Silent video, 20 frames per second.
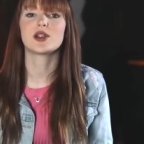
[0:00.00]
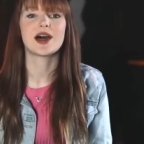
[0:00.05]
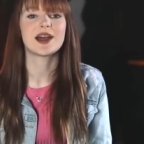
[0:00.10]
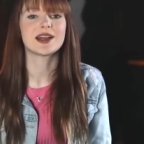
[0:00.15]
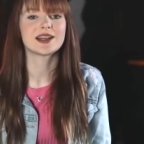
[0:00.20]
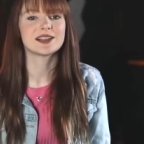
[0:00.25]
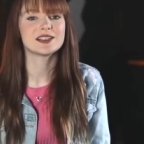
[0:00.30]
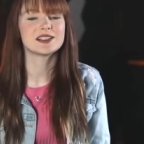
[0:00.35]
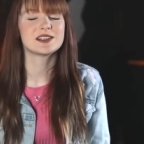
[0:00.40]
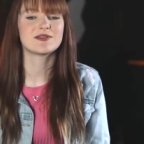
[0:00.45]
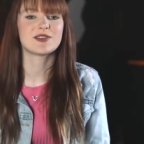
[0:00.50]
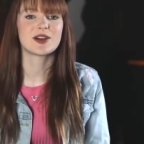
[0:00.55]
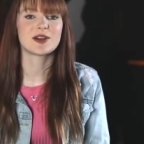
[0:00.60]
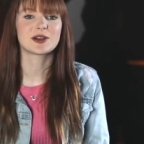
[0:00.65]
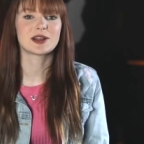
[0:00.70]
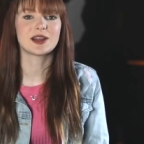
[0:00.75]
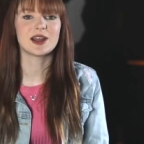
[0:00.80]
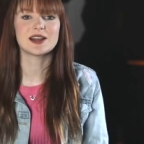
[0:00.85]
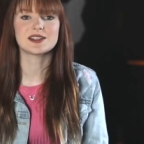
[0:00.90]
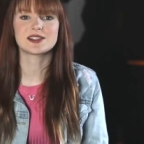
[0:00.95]
likely to
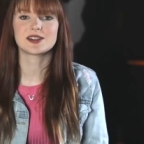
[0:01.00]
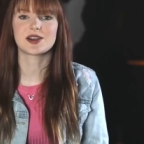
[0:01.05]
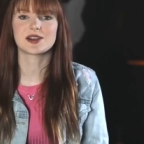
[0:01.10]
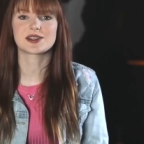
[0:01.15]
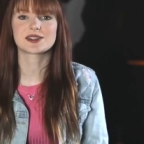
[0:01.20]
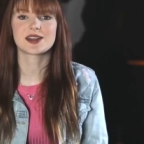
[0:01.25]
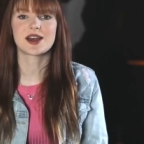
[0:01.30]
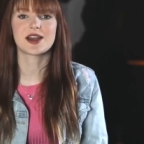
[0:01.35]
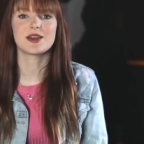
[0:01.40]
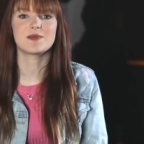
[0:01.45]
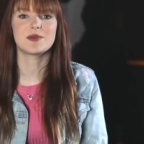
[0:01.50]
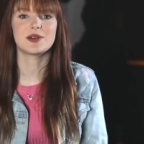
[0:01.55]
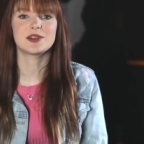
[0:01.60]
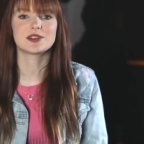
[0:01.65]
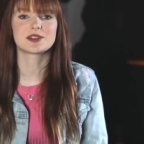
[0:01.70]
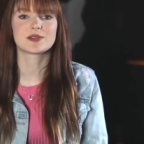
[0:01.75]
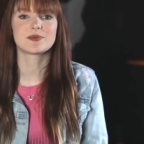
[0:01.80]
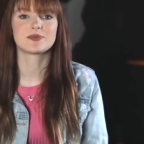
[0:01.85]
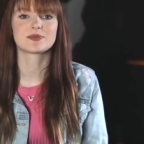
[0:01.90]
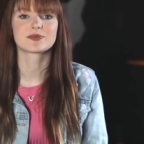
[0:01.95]
vocalise their
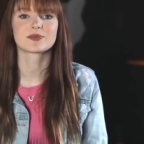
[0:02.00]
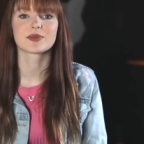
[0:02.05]
excitement.